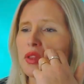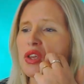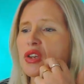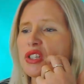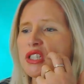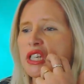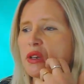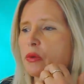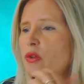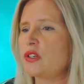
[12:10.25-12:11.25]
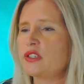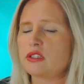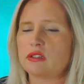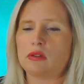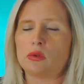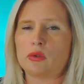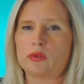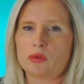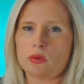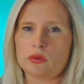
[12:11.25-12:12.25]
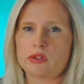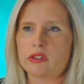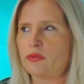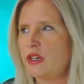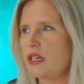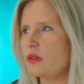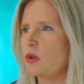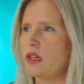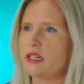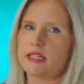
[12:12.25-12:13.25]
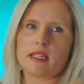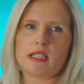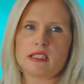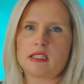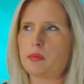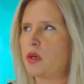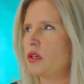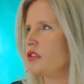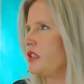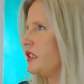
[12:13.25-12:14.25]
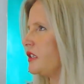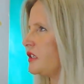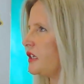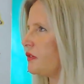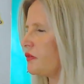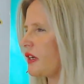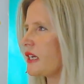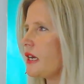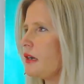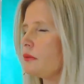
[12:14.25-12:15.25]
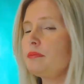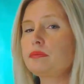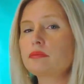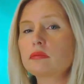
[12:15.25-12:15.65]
you could say, well, this is a law of cause and effect. Well, I did this in the past and this is the effect now.